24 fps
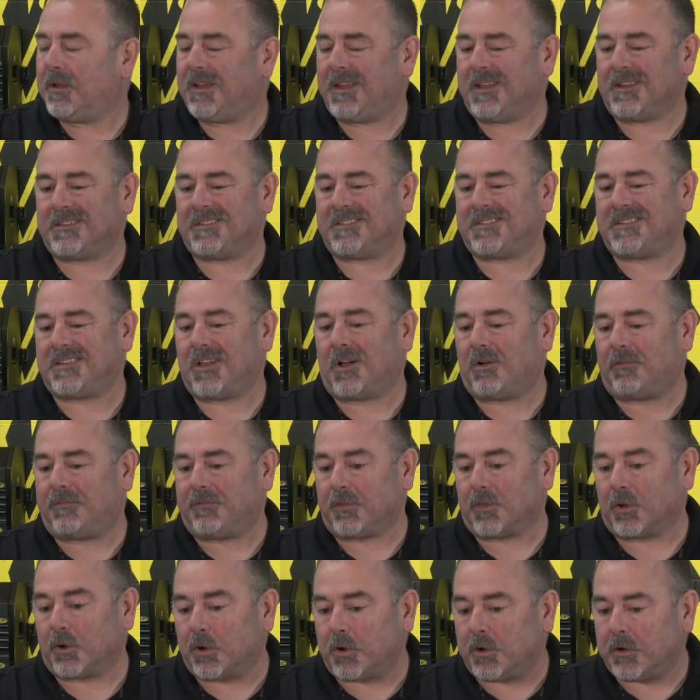It
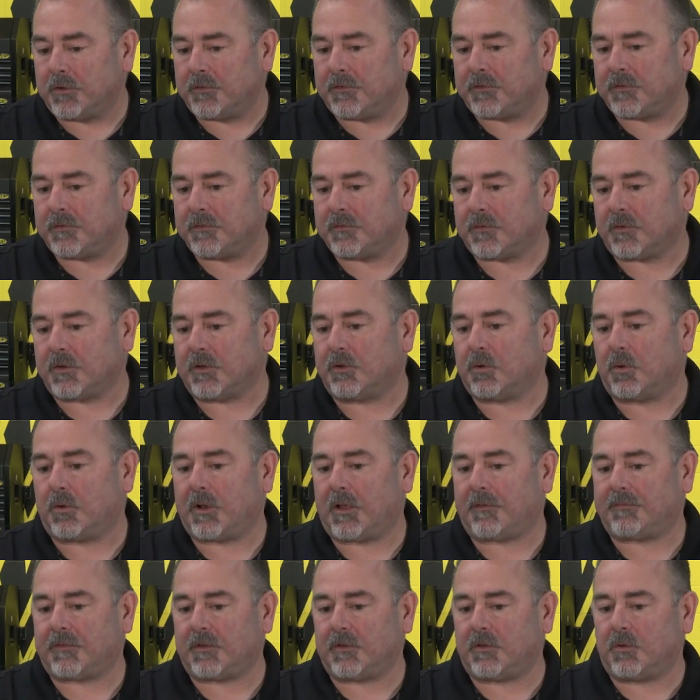self-learns, so you don't
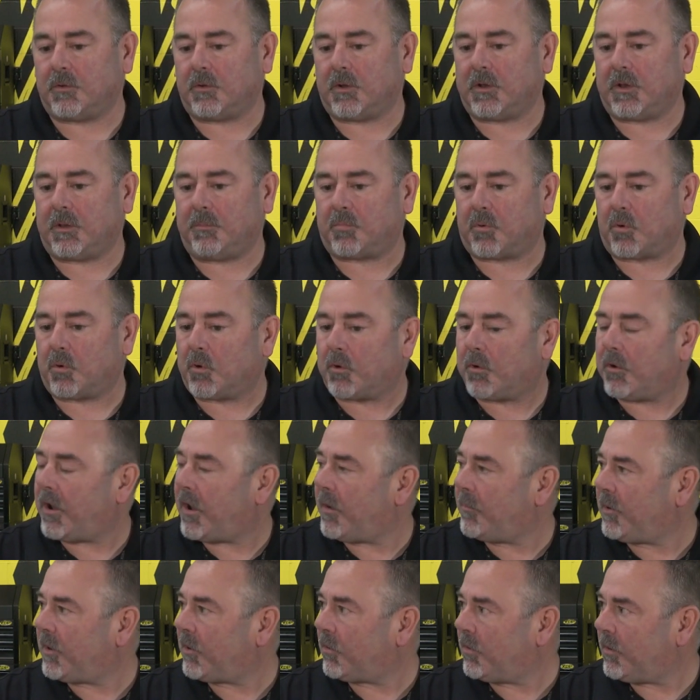have to do any
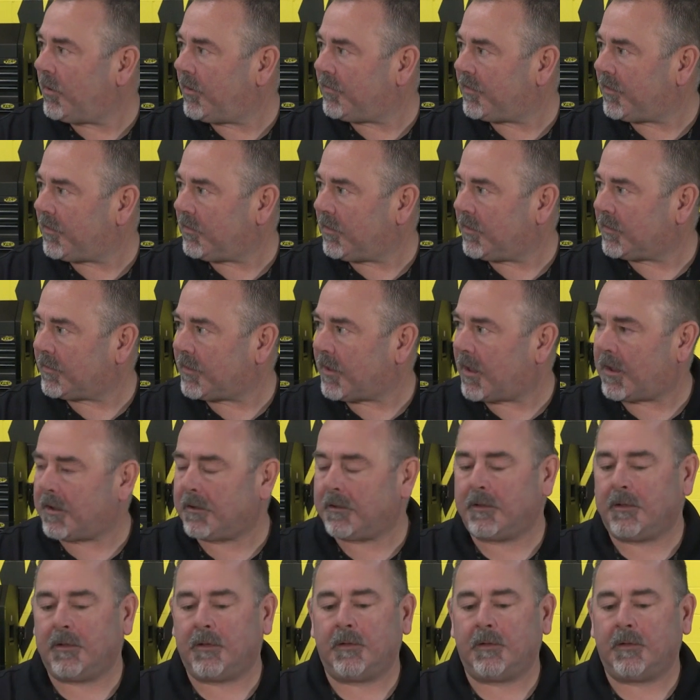programming or anything like that.